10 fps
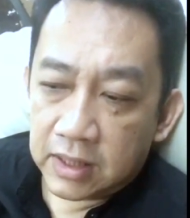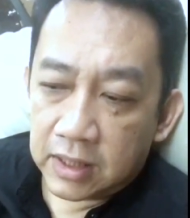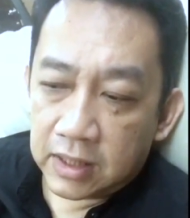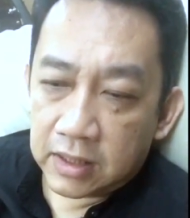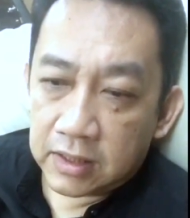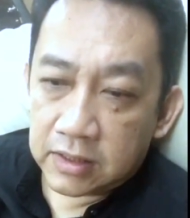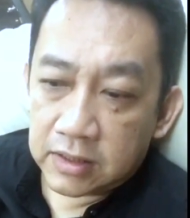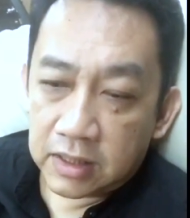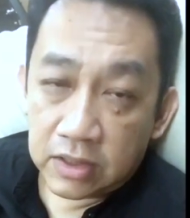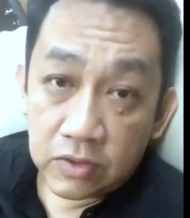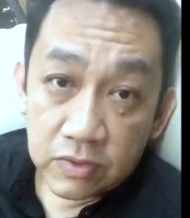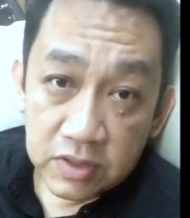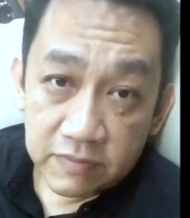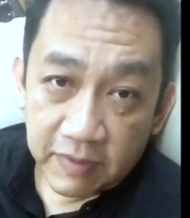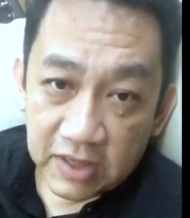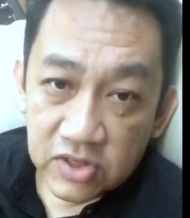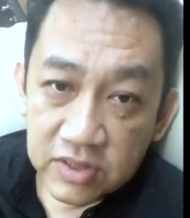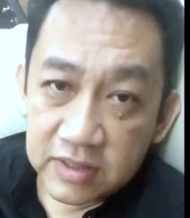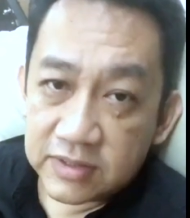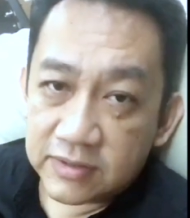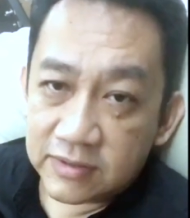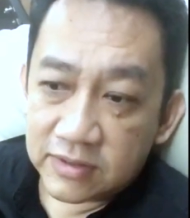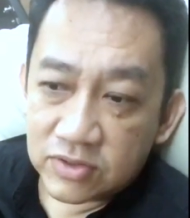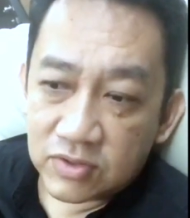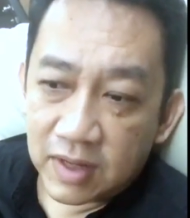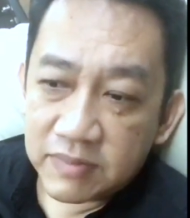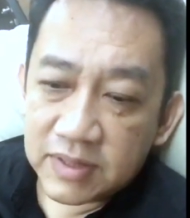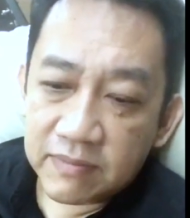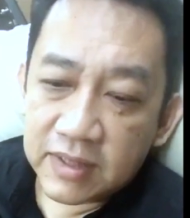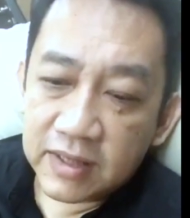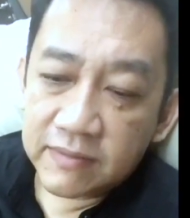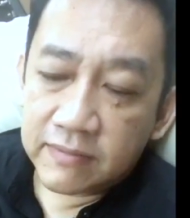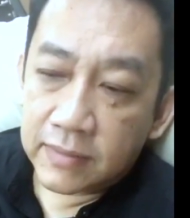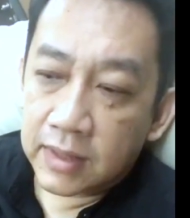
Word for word: uh, they use pictures to describe something.